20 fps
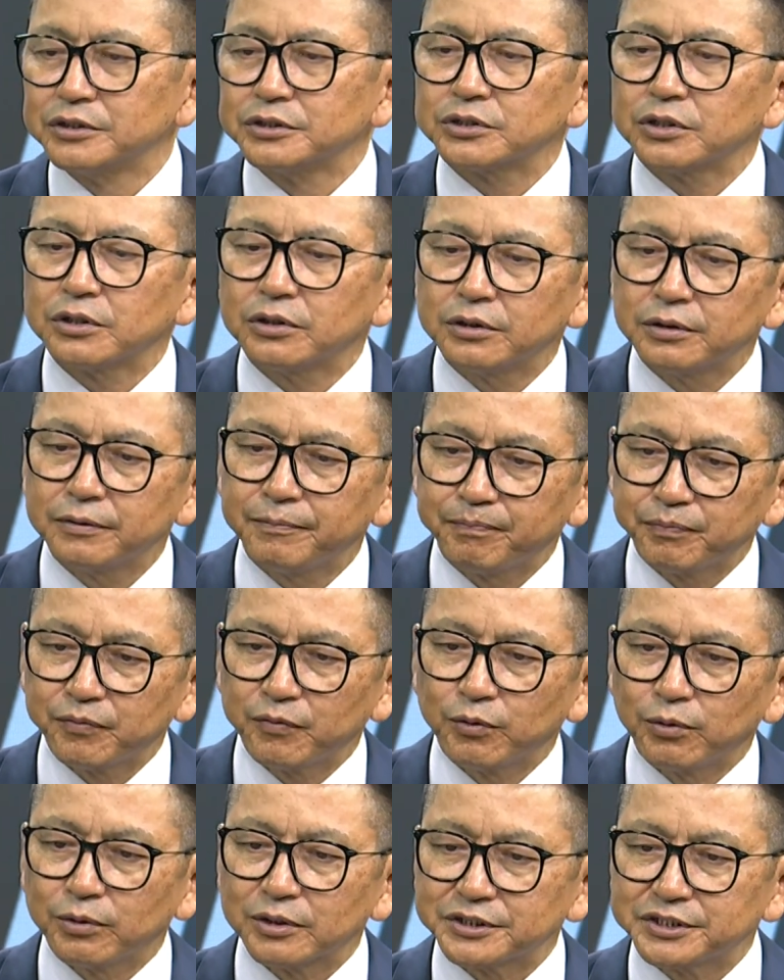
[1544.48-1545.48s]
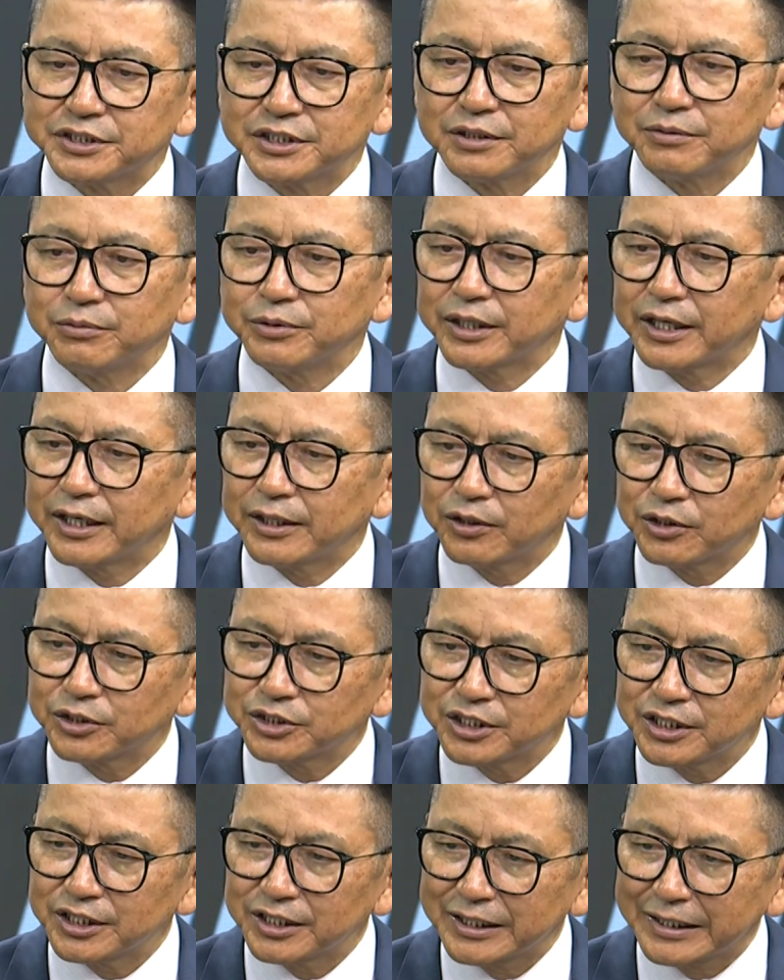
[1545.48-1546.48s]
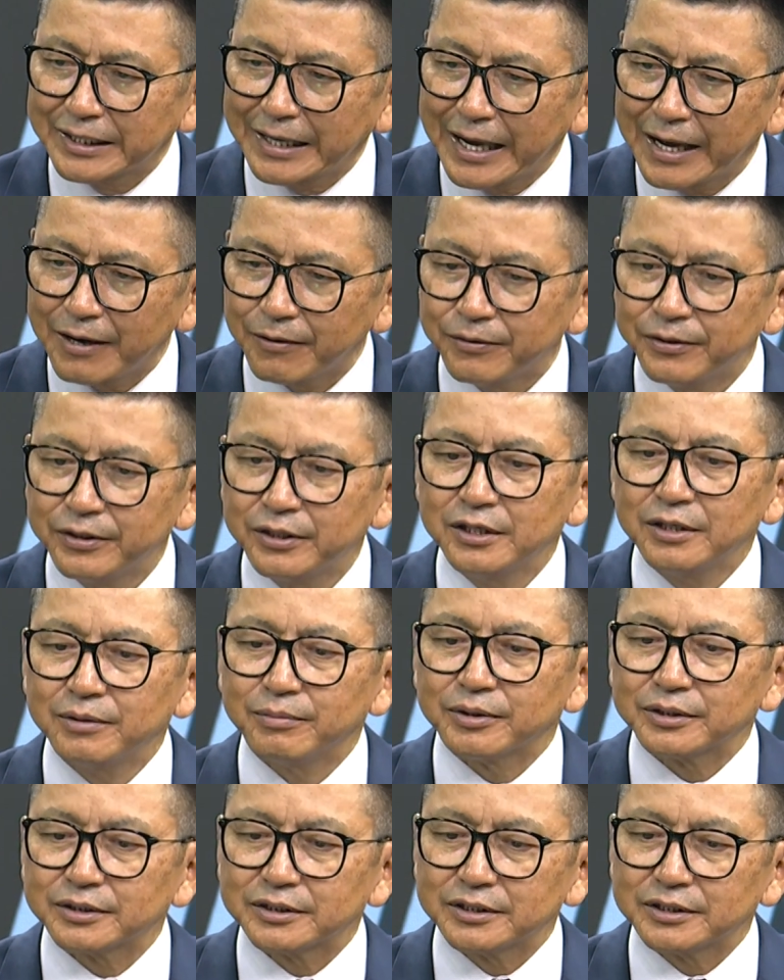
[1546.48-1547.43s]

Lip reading: So we will see. We cannot say it now, but